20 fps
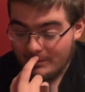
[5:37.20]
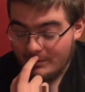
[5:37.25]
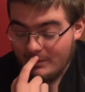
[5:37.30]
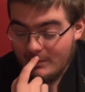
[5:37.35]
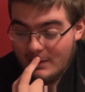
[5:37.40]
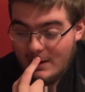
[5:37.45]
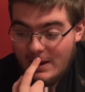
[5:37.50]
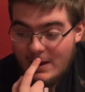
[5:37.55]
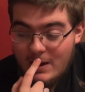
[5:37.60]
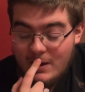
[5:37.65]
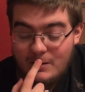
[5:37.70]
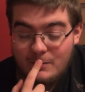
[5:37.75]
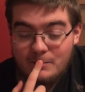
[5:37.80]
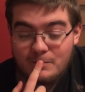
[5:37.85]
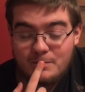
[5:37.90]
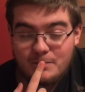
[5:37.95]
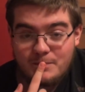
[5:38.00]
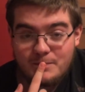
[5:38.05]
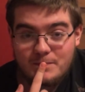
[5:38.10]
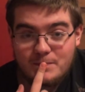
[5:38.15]

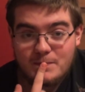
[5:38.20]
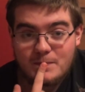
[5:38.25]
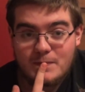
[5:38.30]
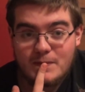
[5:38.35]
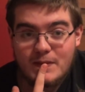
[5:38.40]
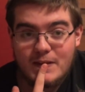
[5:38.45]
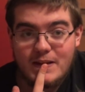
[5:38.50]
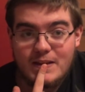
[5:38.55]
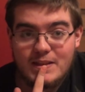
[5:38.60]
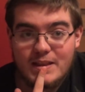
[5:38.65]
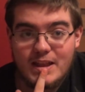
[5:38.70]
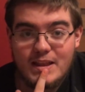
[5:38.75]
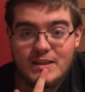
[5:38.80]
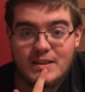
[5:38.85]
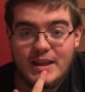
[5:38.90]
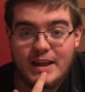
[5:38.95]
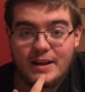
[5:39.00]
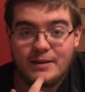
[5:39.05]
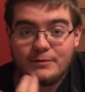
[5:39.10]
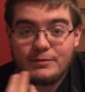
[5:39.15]
And then
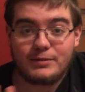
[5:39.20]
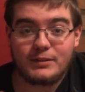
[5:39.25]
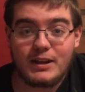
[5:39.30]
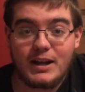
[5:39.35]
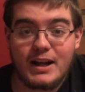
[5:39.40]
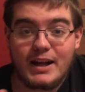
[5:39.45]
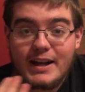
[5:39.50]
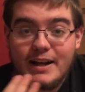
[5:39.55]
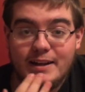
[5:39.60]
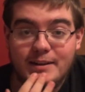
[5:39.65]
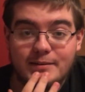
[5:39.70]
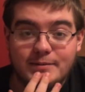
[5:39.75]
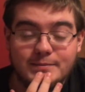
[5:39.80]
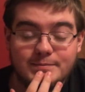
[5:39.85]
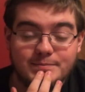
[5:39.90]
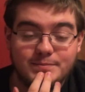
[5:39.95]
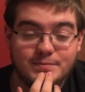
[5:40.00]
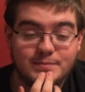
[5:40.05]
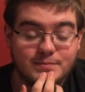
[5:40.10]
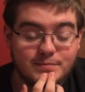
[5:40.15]
they can fly.
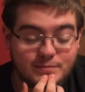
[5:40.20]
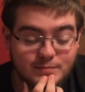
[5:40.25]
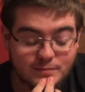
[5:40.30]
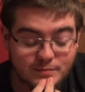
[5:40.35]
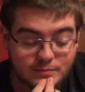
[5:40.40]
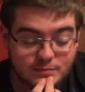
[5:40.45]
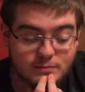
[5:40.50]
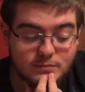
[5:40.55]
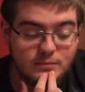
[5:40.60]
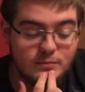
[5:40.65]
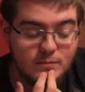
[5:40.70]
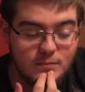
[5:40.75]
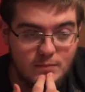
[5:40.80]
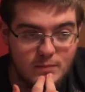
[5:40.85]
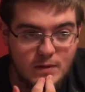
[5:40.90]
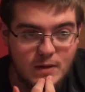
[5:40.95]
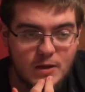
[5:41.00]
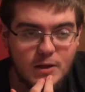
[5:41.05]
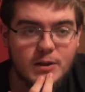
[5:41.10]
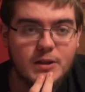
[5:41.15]

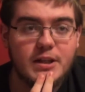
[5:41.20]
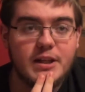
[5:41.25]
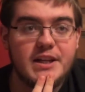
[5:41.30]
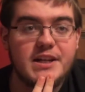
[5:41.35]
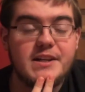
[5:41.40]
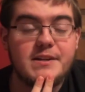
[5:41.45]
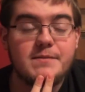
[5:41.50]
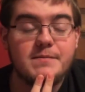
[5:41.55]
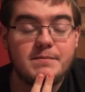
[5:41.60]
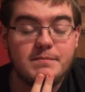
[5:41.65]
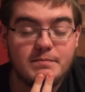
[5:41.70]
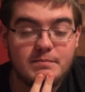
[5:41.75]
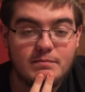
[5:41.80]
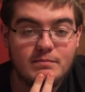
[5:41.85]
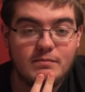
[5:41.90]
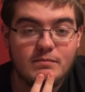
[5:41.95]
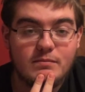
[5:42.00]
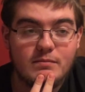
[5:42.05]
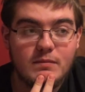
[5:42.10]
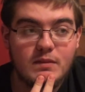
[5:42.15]
Okay.
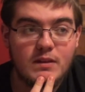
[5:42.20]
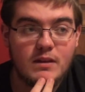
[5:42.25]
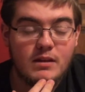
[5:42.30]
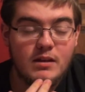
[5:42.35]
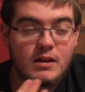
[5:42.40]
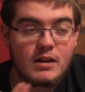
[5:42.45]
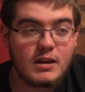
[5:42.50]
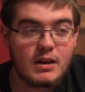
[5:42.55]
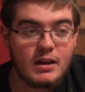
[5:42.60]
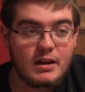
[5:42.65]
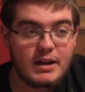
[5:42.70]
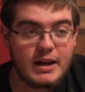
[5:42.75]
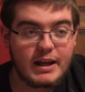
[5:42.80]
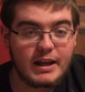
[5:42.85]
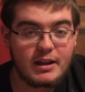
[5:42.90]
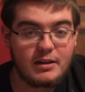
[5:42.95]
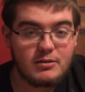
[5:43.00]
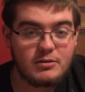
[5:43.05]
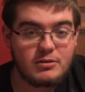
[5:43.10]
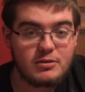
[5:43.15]
They
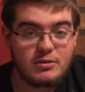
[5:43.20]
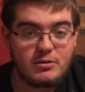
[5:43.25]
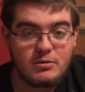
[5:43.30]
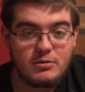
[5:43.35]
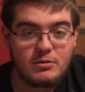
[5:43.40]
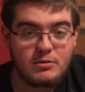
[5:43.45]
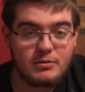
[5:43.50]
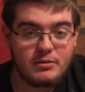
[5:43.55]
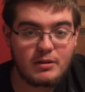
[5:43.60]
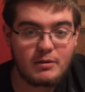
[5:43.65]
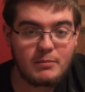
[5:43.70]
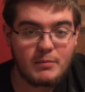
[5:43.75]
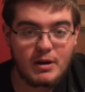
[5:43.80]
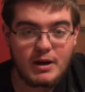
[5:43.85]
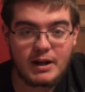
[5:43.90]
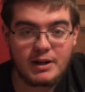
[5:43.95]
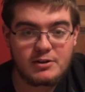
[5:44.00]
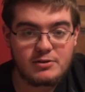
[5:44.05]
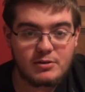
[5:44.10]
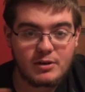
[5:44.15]
can do their
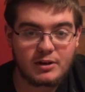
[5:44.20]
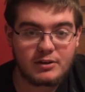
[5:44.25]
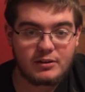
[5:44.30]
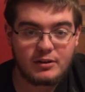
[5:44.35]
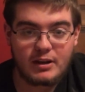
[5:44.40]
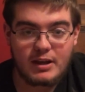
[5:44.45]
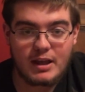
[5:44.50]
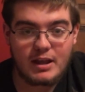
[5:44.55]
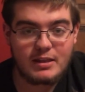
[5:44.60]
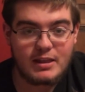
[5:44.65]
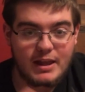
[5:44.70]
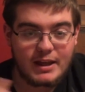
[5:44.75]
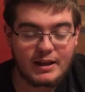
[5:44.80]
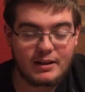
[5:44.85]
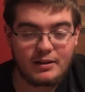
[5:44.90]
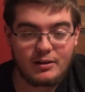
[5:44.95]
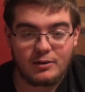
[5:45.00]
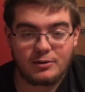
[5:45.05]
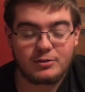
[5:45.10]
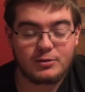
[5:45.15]
mind tricks and that. They
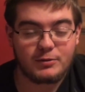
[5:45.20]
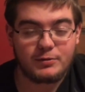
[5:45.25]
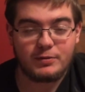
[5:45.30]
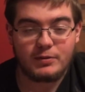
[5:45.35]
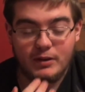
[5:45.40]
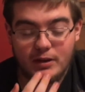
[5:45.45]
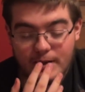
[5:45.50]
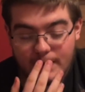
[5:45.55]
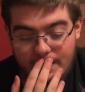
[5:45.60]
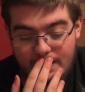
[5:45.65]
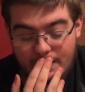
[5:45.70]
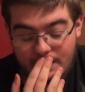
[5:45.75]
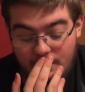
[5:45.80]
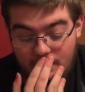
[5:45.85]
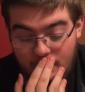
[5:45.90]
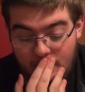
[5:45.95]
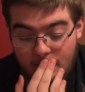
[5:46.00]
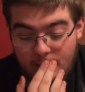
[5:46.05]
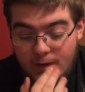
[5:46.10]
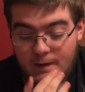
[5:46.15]
can also fly.
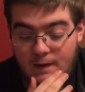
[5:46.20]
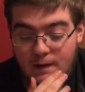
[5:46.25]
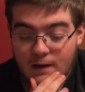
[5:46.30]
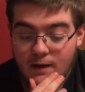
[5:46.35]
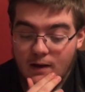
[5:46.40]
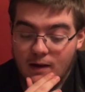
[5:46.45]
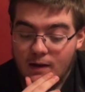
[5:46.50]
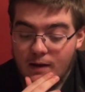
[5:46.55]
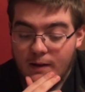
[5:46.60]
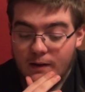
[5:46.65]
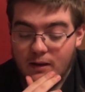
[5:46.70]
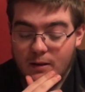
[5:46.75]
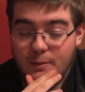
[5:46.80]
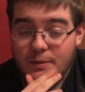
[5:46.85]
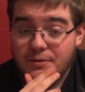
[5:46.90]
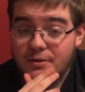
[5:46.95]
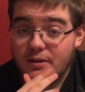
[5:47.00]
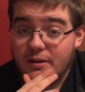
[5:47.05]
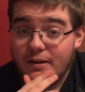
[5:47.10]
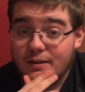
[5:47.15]
And let
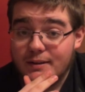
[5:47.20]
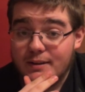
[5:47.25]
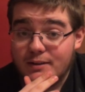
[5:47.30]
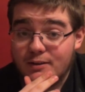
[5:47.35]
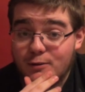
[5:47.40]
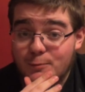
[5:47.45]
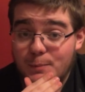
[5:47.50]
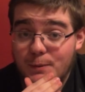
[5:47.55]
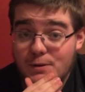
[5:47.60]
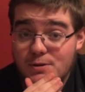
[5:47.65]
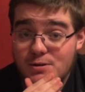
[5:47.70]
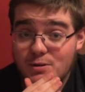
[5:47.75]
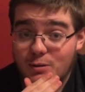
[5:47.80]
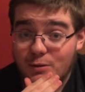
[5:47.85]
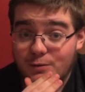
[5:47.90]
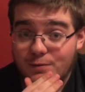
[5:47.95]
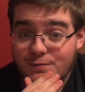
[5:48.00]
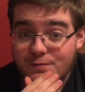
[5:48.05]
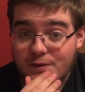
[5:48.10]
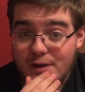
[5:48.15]
me tell you, the special
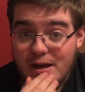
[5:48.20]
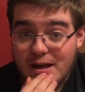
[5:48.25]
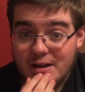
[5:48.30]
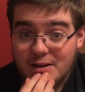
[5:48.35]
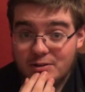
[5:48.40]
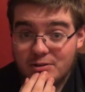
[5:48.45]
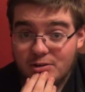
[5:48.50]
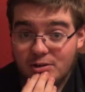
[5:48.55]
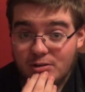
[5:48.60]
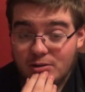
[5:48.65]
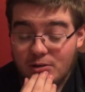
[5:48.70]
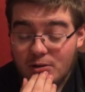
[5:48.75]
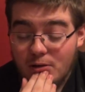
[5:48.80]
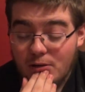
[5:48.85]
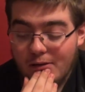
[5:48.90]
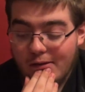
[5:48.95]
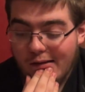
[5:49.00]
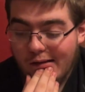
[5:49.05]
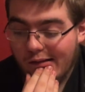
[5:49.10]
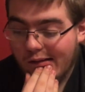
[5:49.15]
effects,
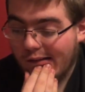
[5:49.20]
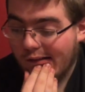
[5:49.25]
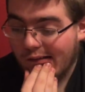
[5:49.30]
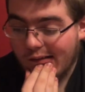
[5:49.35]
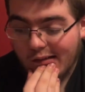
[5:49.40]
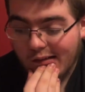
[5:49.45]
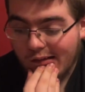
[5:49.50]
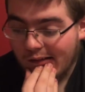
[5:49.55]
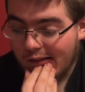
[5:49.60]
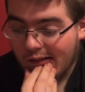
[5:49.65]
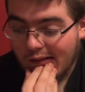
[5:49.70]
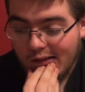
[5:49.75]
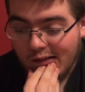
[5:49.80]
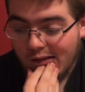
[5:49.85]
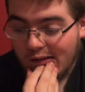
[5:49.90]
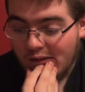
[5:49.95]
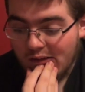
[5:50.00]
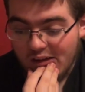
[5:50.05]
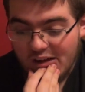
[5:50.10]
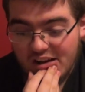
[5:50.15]

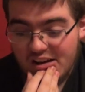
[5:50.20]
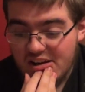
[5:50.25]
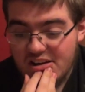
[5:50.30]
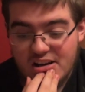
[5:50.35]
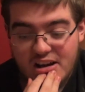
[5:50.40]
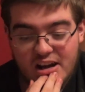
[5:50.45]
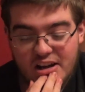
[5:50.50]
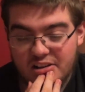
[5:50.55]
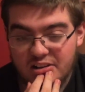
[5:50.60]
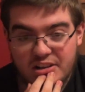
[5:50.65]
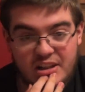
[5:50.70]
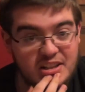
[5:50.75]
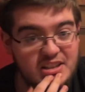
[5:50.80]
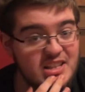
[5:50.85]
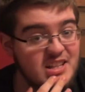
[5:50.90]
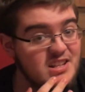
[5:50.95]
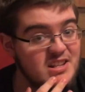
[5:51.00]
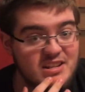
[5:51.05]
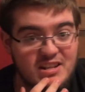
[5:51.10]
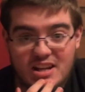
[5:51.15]
it did
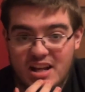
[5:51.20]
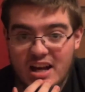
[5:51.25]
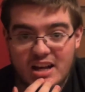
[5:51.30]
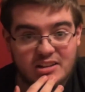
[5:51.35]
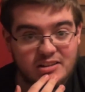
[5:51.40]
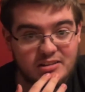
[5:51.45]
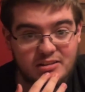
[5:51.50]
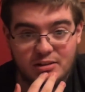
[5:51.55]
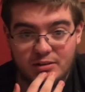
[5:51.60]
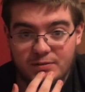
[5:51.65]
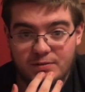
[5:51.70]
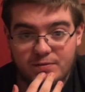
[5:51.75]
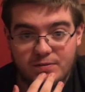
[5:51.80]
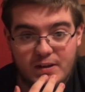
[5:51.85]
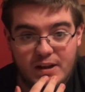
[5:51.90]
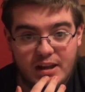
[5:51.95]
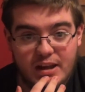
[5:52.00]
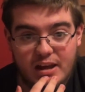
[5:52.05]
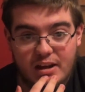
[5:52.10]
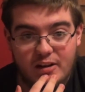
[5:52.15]
not look
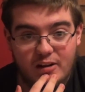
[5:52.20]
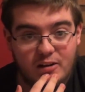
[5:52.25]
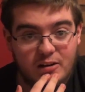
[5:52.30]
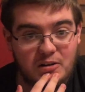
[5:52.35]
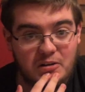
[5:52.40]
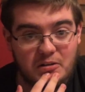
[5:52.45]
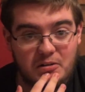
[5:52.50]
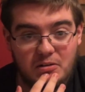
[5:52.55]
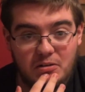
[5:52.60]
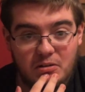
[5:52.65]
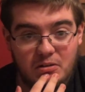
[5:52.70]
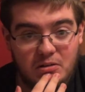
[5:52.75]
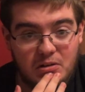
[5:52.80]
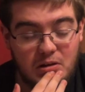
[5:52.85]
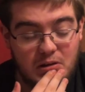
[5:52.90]
fake at all.